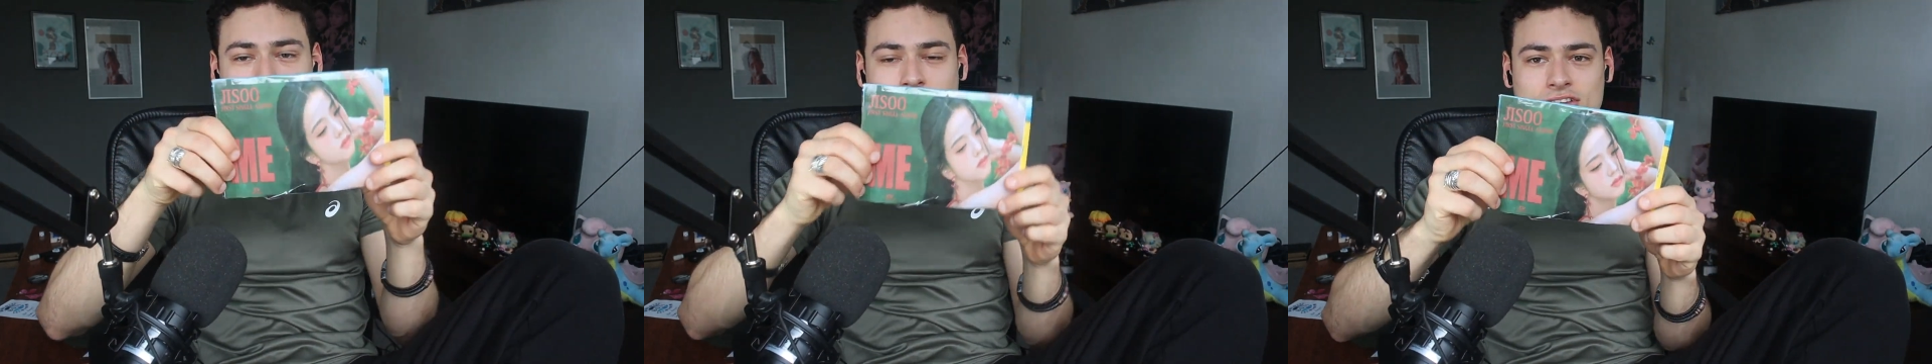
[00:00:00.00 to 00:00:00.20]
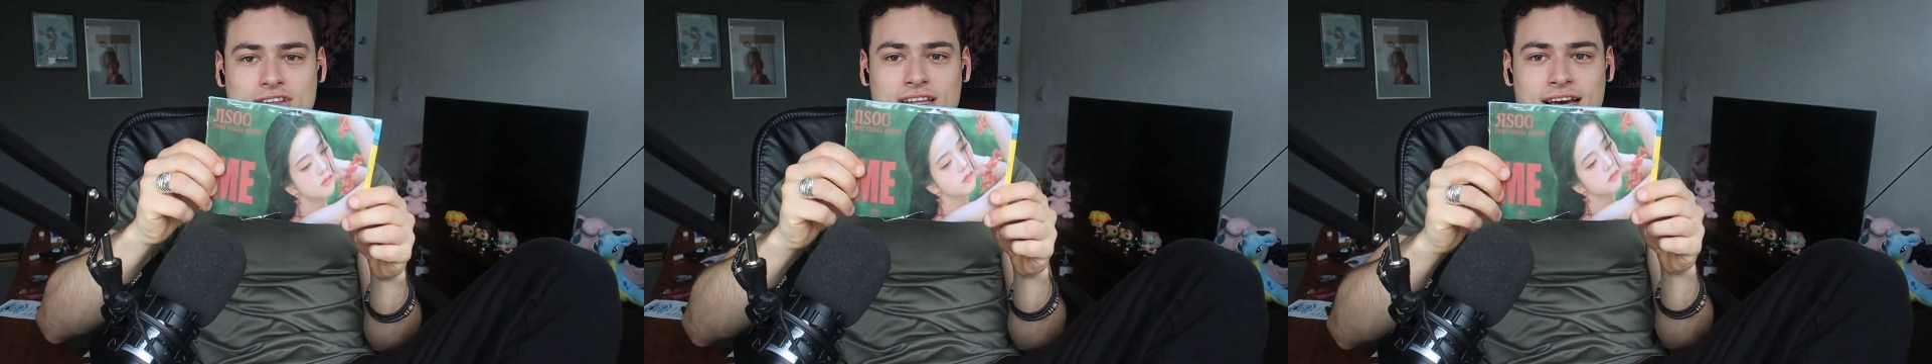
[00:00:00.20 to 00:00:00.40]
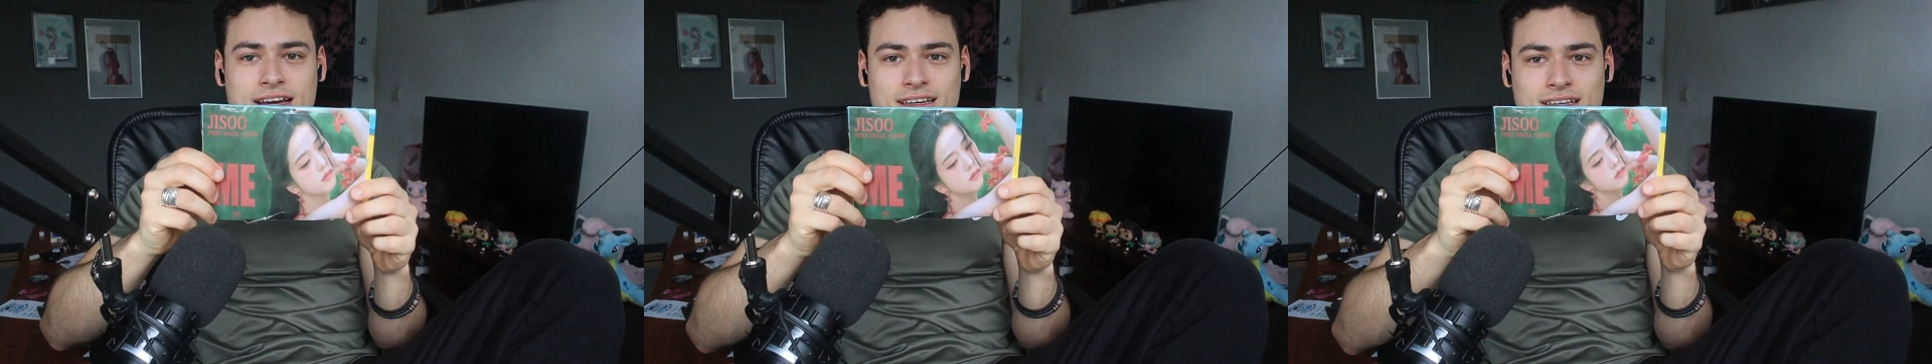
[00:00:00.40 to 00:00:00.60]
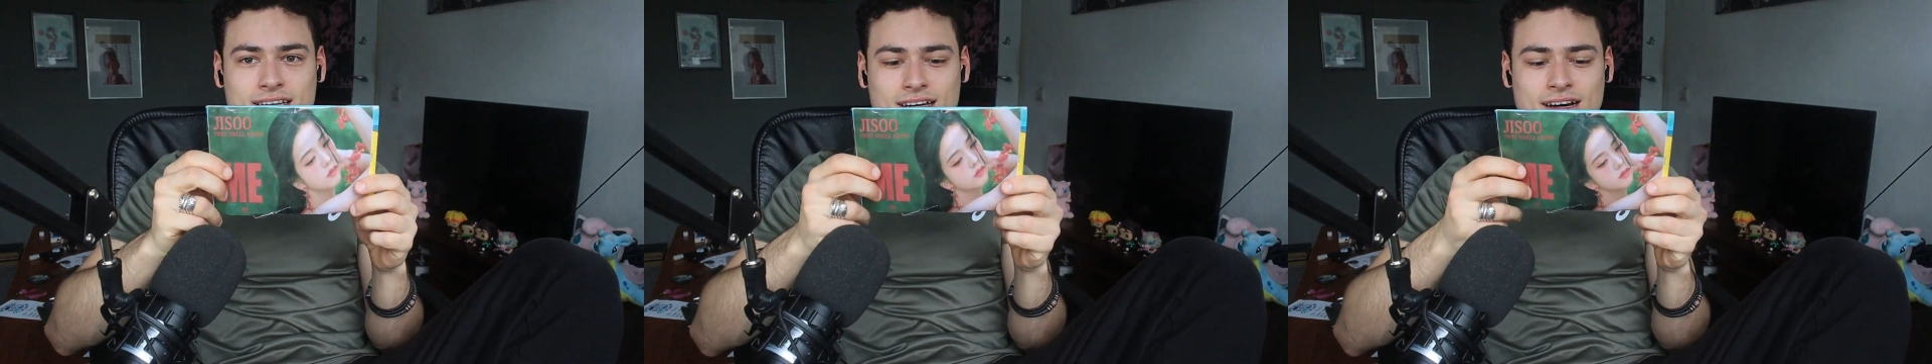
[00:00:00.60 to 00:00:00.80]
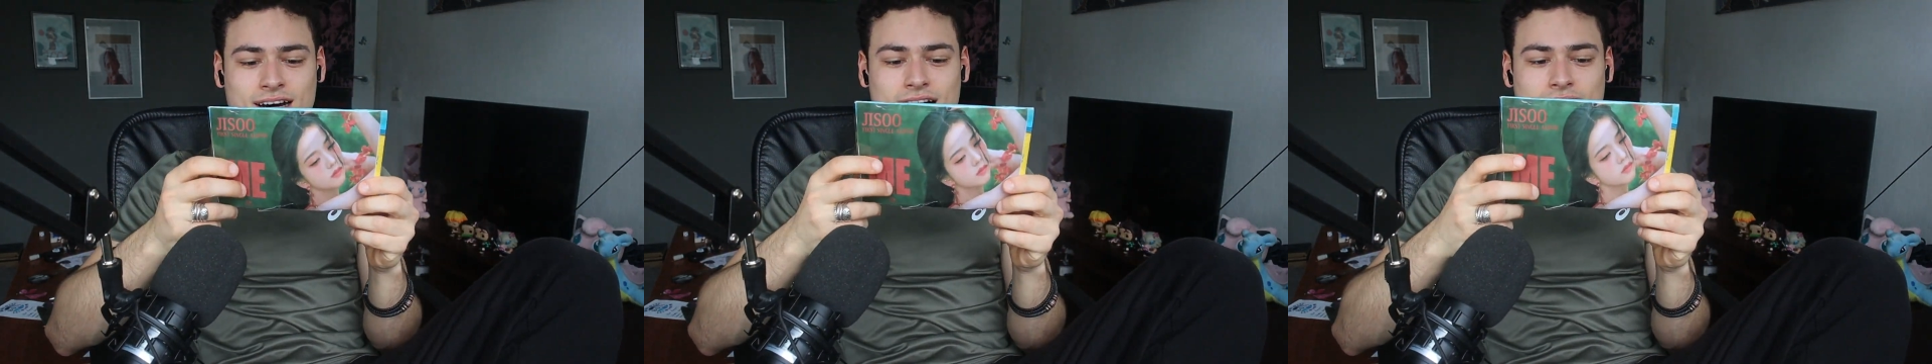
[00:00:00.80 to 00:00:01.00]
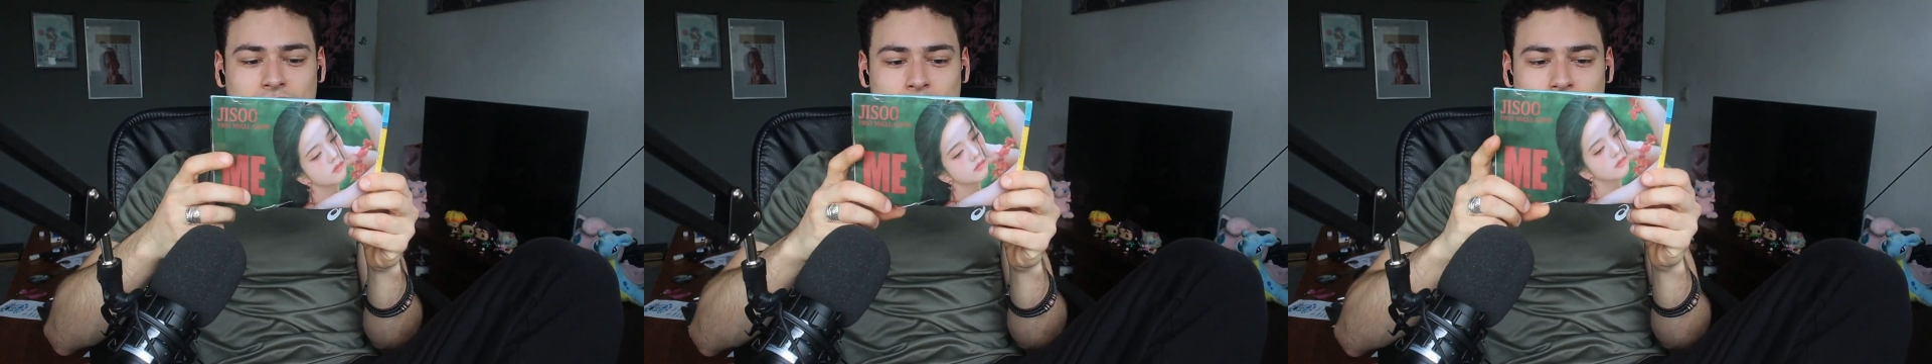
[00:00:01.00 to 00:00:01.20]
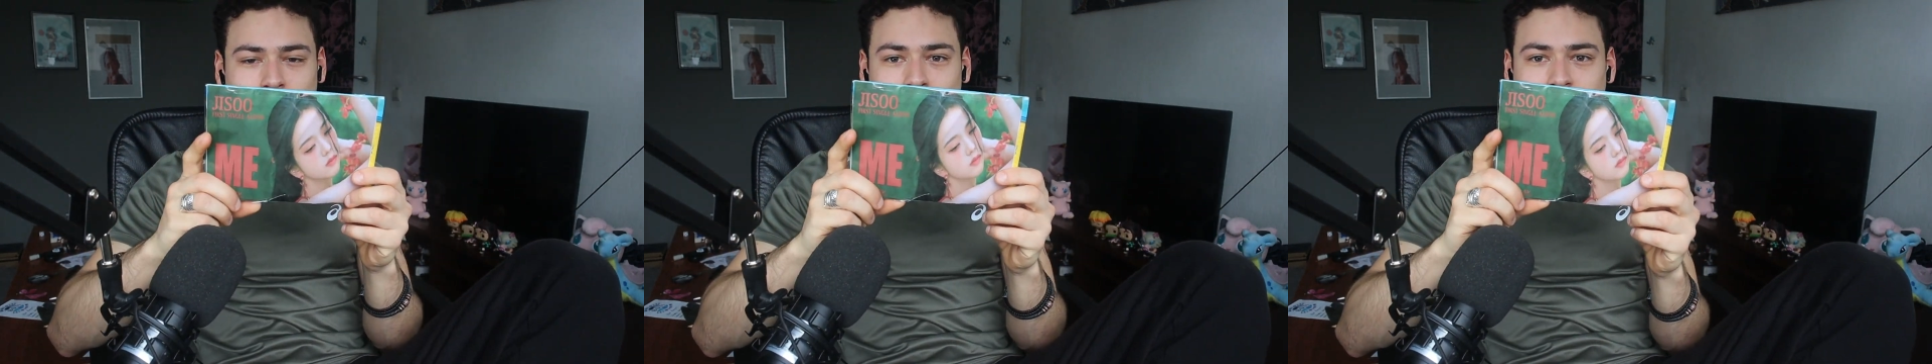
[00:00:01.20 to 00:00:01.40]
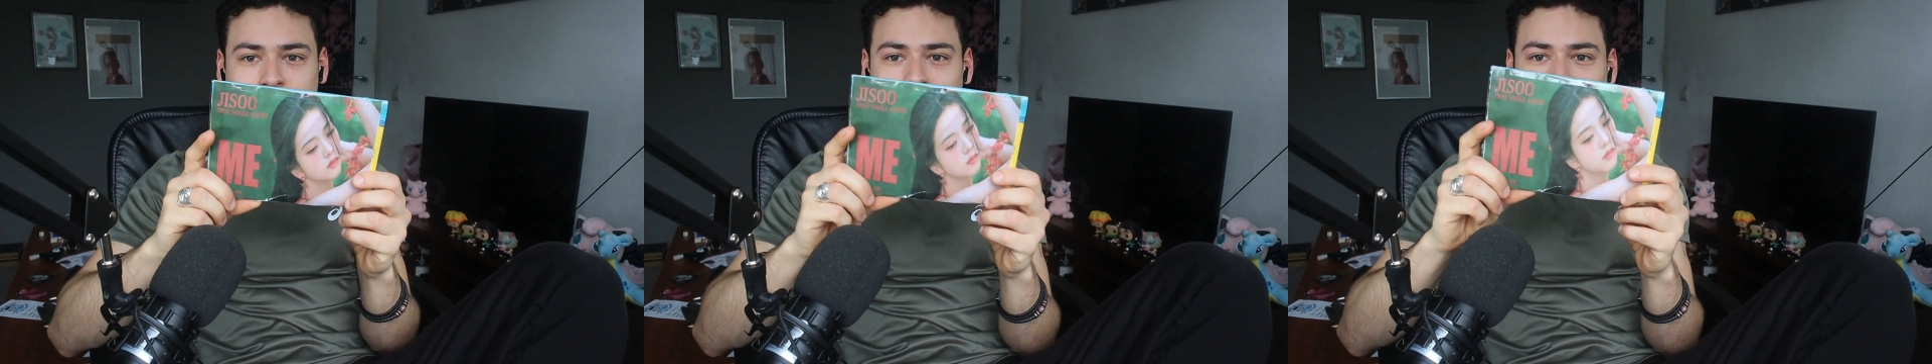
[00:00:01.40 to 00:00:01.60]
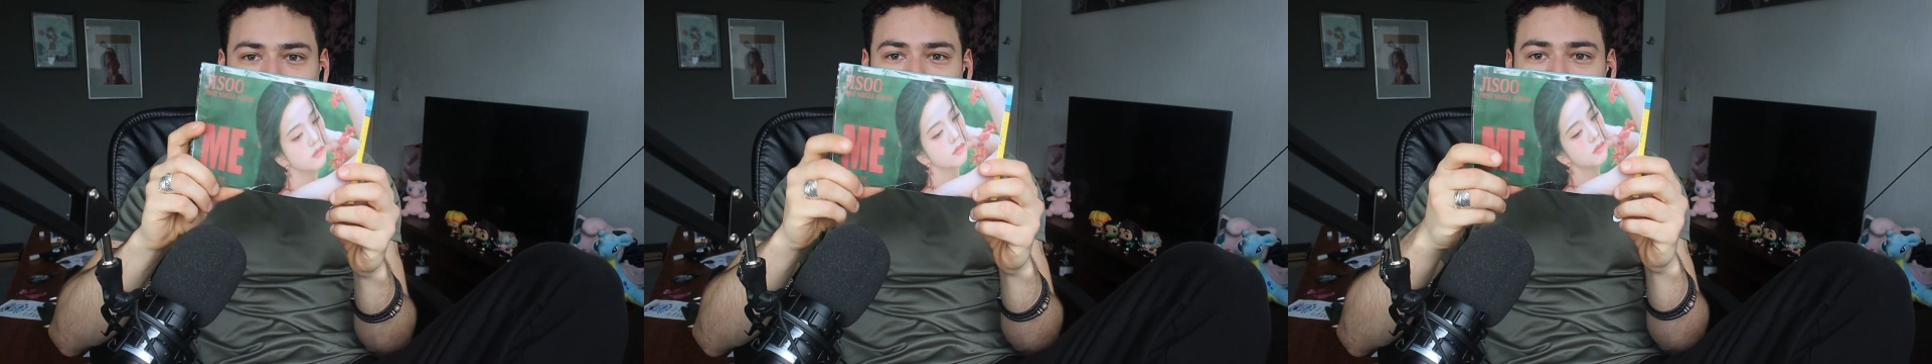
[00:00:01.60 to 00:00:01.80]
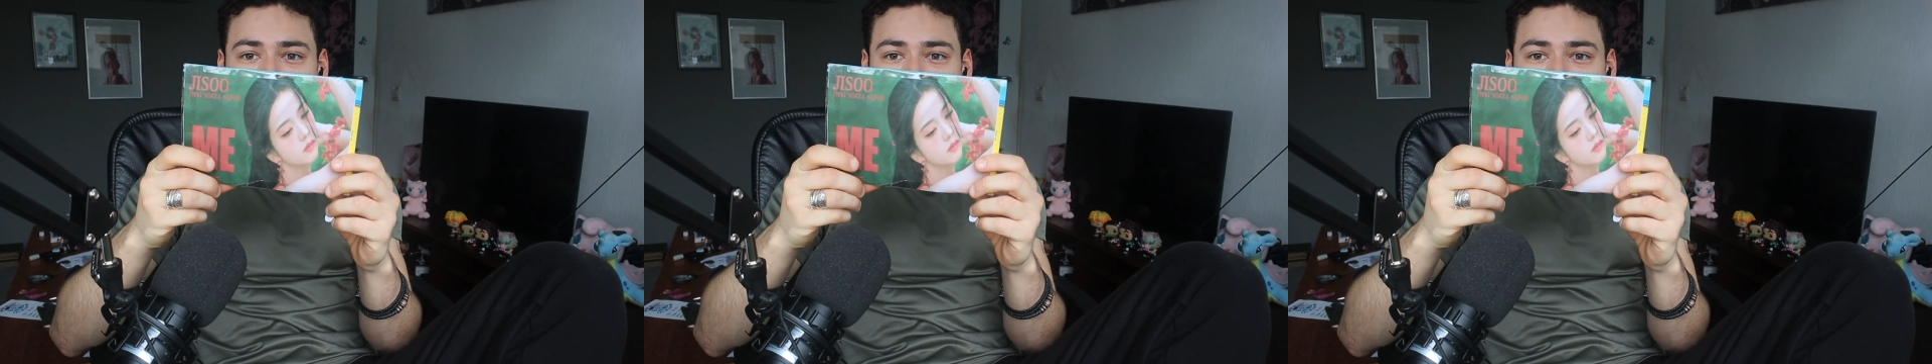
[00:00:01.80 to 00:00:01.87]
looks like. Yeah,